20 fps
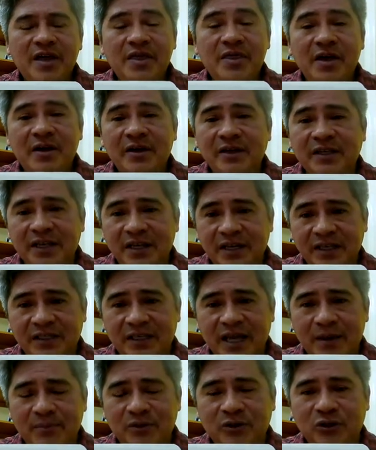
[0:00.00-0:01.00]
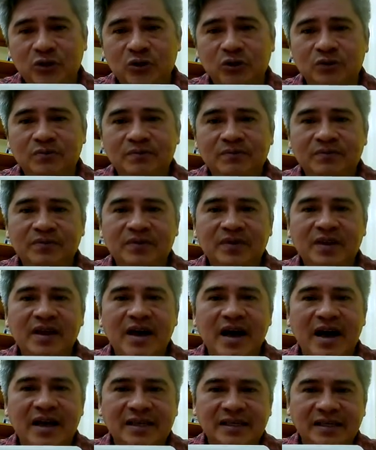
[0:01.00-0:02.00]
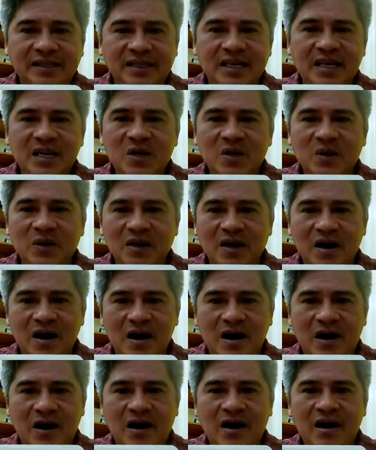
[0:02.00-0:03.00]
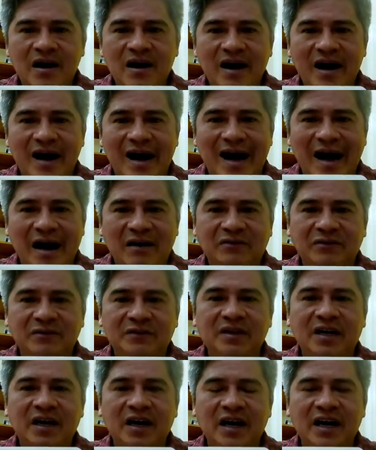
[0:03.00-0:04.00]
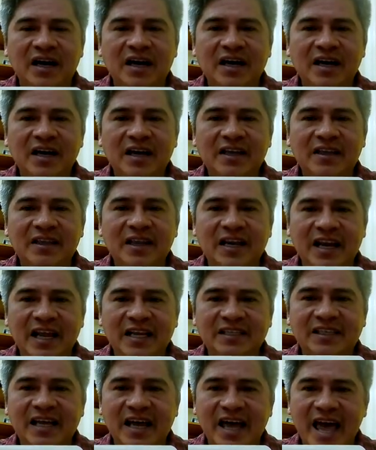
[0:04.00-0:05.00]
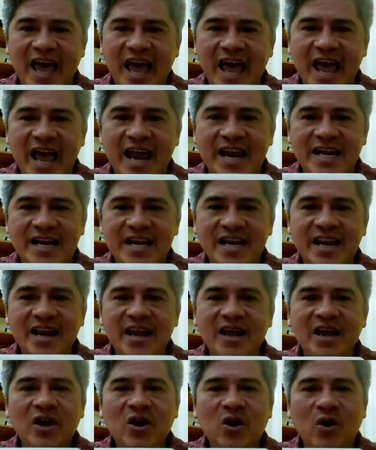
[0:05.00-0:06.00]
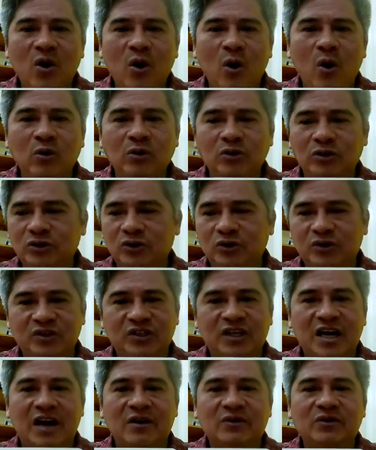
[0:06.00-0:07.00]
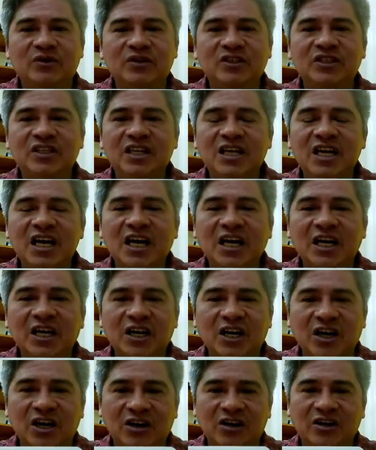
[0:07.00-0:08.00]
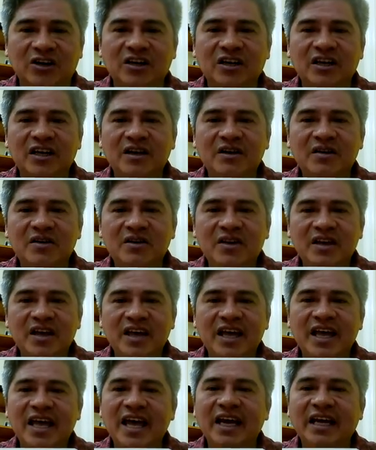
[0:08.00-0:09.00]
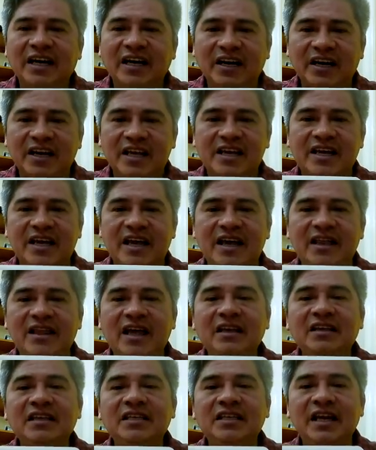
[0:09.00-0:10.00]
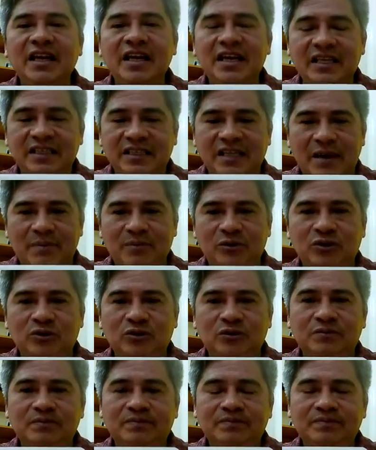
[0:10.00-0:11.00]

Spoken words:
There is an exception. A single R after the letter N also sounds r, Enrique. That is an exception.